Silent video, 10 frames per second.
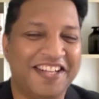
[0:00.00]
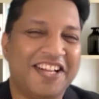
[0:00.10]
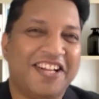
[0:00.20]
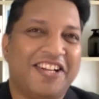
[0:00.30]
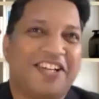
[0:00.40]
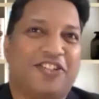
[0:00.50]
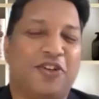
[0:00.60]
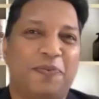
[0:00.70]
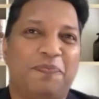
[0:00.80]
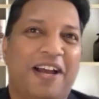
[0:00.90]
Yeah.
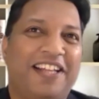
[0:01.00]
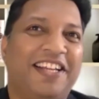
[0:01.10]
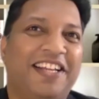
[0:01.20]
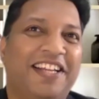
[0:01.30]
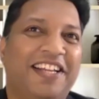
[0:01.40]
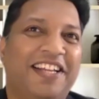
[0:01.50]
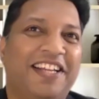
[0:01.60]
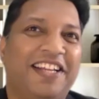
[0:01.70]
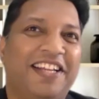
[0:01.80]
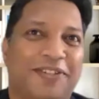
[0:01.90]
So I think
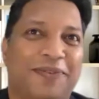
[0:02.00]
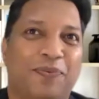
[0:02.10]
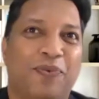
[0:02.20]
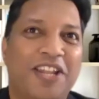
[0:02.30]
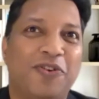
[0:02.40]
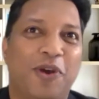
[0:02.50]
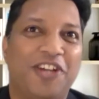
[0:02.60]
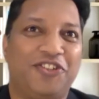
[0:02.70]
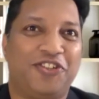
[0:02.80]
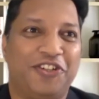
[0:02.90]
that's one
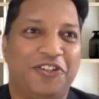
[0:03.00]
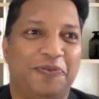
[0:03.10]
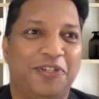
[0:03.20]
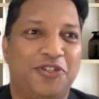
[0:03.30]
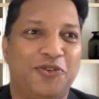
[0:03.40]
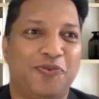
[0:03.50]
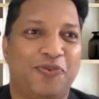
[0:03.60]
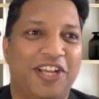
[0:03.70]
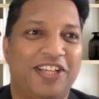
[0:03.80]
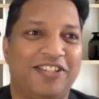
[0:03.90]
question which you
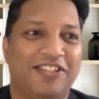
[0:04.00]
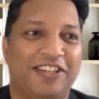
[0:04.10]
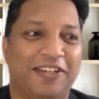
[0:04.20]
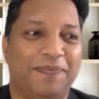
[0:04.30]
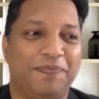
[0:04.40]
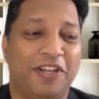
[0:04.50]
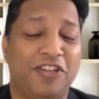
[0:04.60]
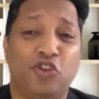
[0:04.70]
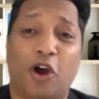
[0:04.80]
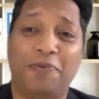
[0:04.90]
face in
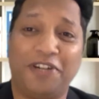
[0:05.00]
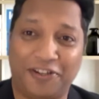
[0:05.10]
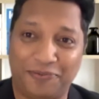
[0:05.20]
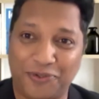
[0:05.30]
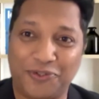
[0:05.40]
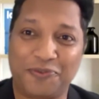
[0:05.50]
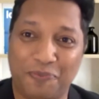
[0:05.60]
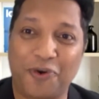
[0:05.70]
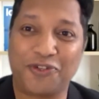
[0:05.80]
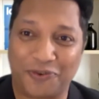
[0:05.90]
job interviews
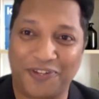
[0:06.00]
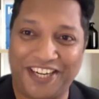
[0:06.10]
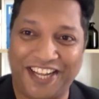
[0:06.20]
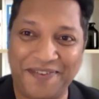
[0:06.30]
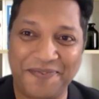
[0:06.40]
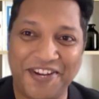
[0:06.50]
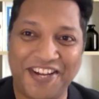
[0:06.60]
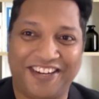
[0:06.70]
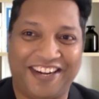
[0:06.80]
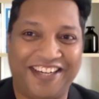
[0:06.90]
most of the time,
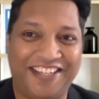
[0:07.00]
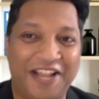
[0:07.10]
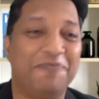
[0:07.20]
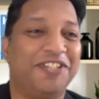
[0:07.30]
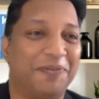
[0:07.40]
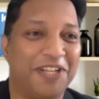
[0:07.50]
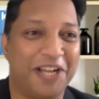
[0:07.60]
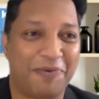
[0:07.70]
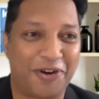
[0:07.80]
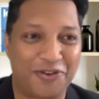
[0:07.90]
right? Tell me something
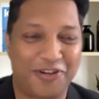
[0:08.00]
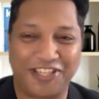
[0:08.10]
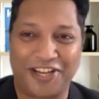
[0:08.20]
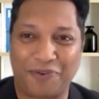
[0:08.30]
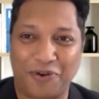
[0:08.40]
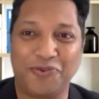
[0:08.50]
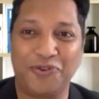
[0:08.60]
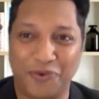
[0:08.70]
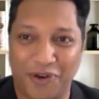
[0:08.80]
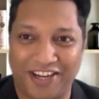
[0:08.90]
about yourself or who
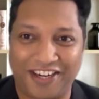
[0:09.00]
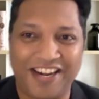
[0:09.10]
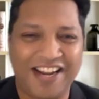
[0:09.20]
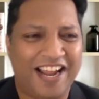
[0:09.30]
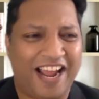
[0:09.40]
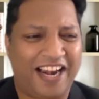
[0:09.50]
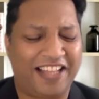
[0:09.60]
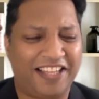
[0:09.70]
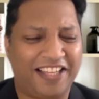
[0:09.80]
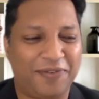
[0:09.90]
you are. And I
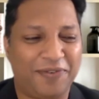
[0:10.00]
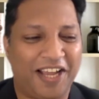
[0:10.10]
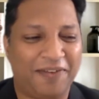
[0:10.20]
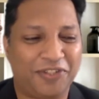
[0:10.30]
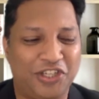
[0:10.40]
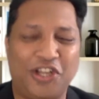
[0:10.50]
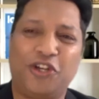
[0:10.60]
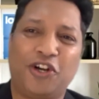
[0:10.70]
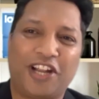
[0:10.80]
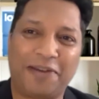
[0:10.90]
think we have
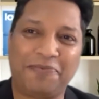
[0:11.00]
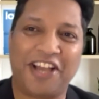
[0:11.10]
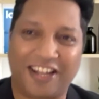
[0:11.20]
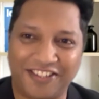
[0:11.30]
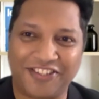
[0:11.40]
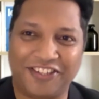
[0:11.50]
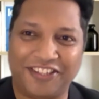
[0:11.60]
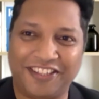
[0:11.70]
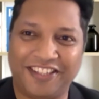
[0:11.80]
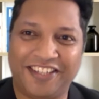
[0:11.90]
stereotyped the answer.
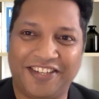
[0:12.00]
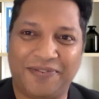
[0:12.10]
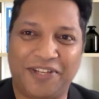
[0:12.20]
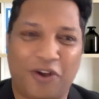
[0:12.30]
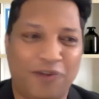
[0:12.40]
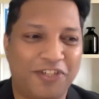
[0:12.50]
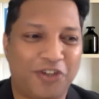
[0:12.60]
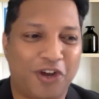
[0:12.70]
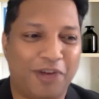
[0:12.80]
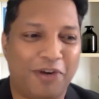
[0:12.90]
We always
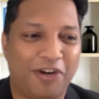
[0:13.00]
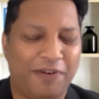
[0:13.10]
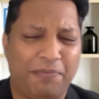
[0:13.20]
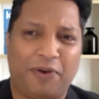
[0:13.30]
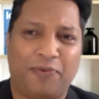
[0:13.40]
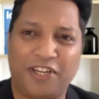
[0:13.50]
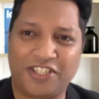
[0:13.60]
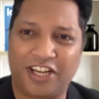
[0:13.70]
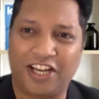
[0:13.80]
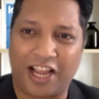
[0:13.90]
talk about our
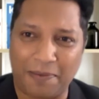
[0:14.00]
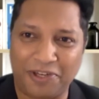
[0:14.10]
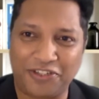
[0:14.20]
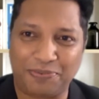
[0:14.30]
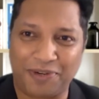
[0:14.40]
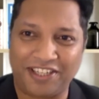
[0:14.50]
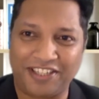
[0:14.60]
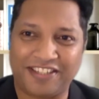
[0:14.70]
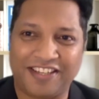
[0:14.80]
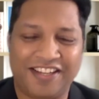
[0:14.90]
professional
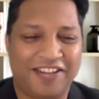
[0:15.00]
accomplishments.